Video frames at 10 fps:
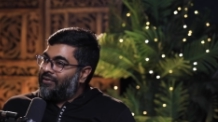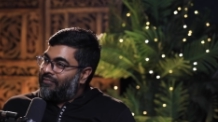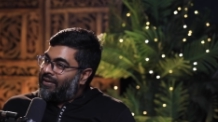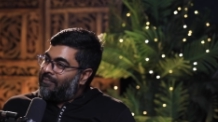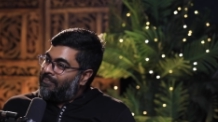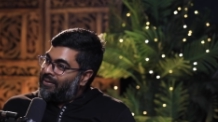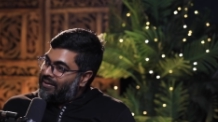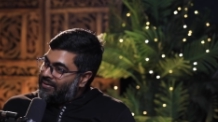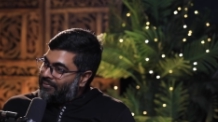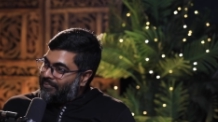You need to
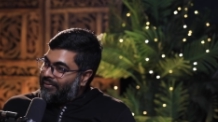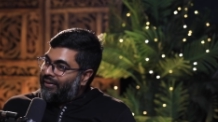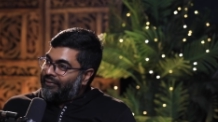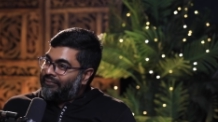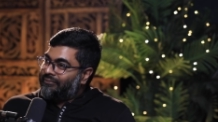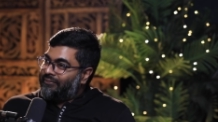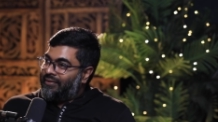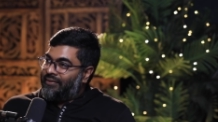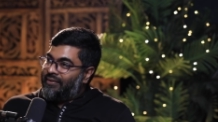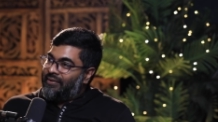build a story while
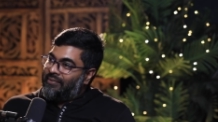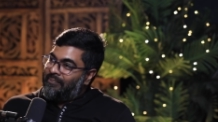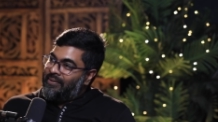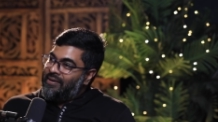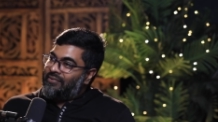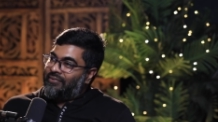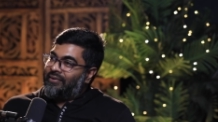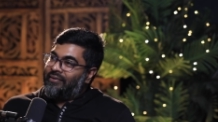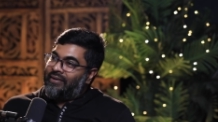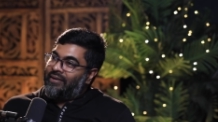building your product.
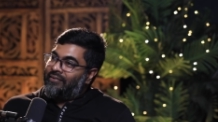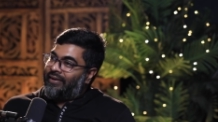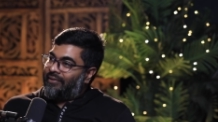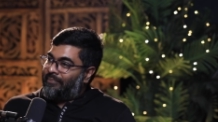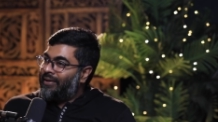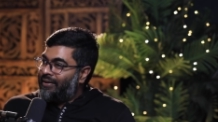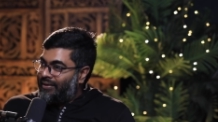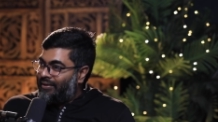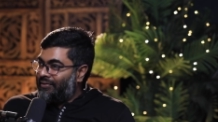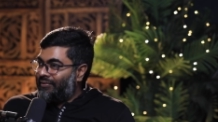You need to build a
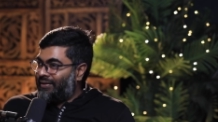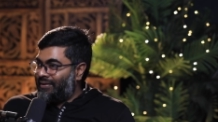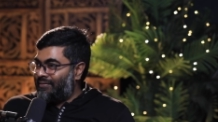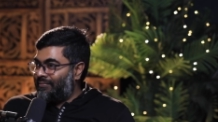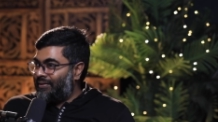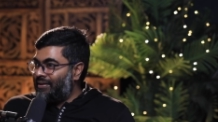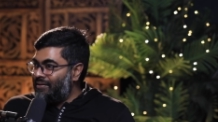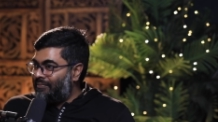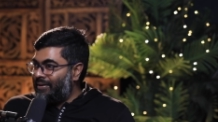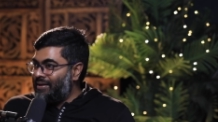story while you are
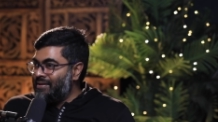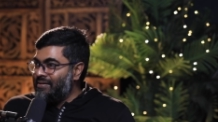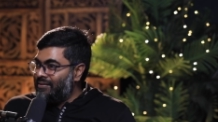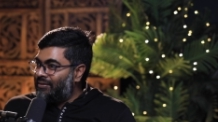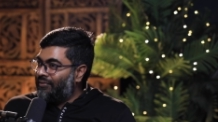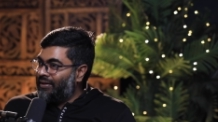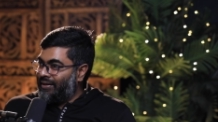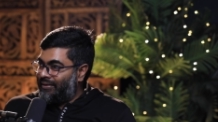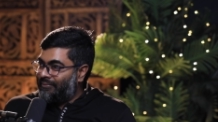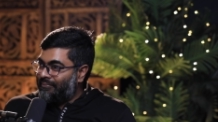explaining it to your customer. It
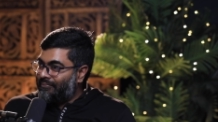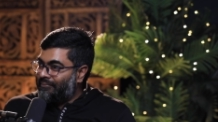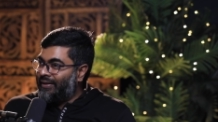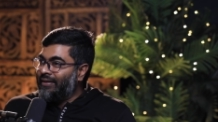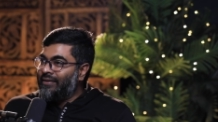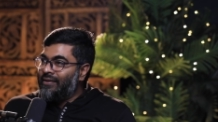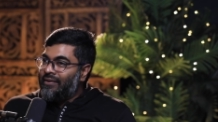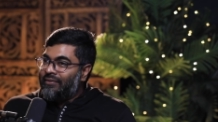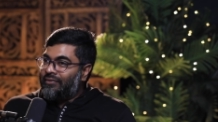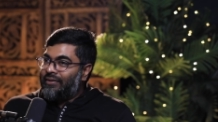is pretty easy to
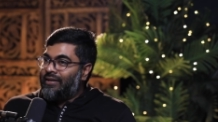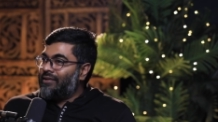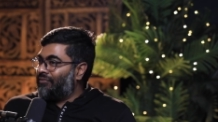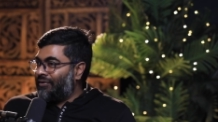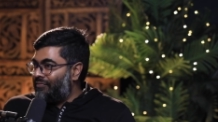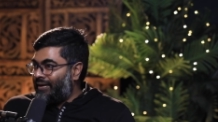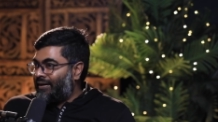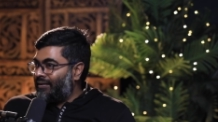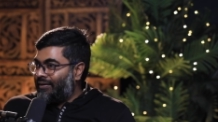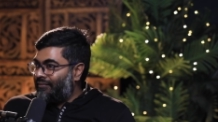relate, right?
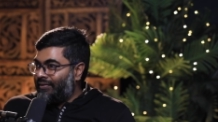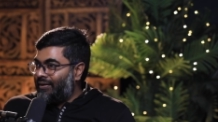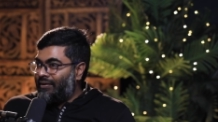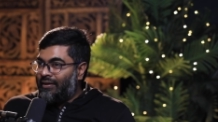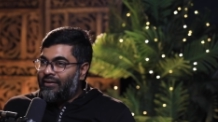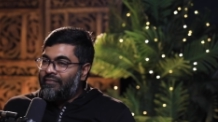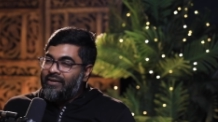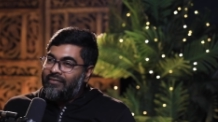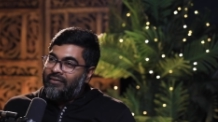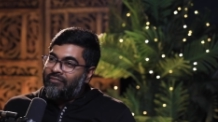So that is one
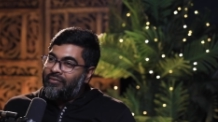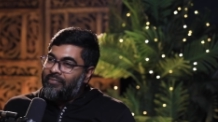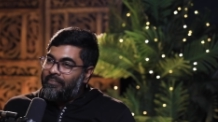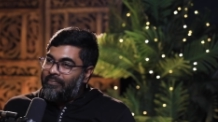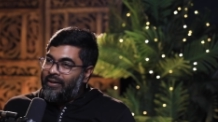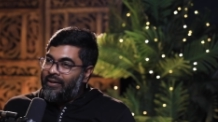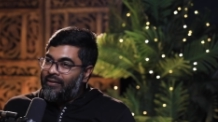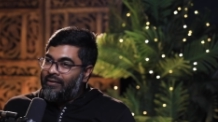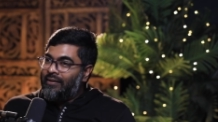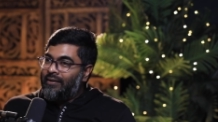factor that we need.
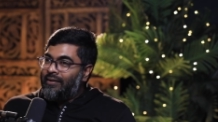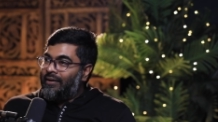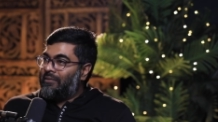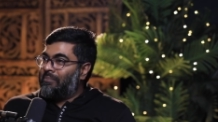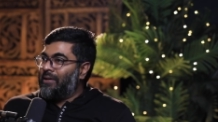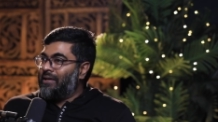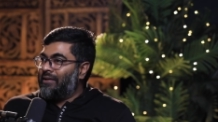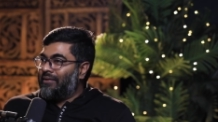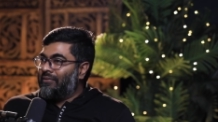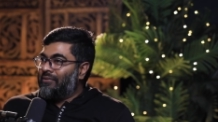Otherwise, it would be a
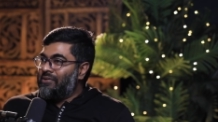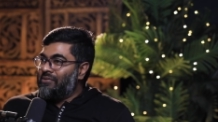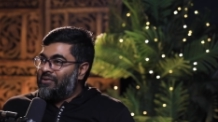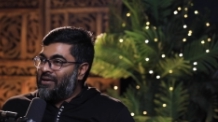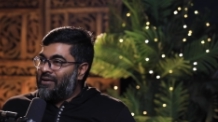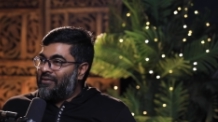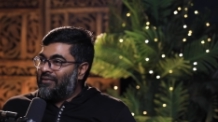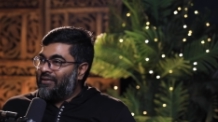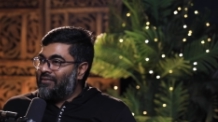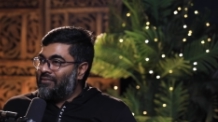plain
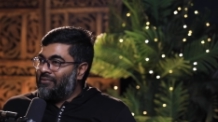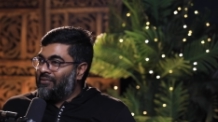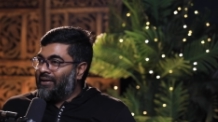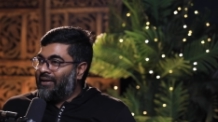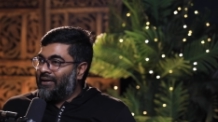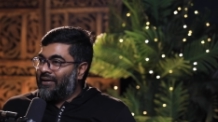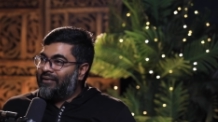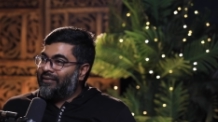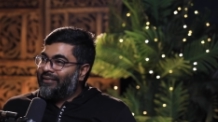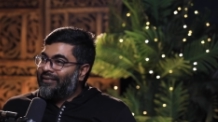explaining. You click
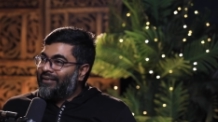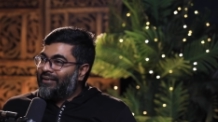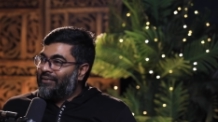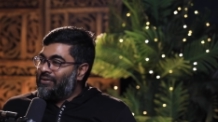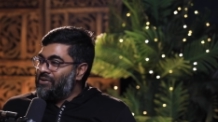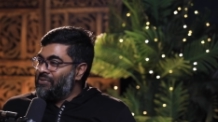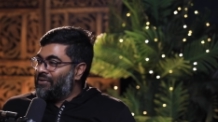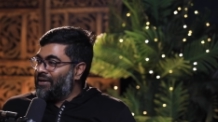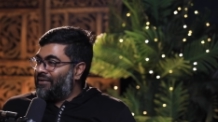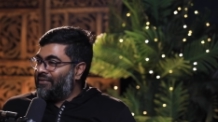on this, you will get it.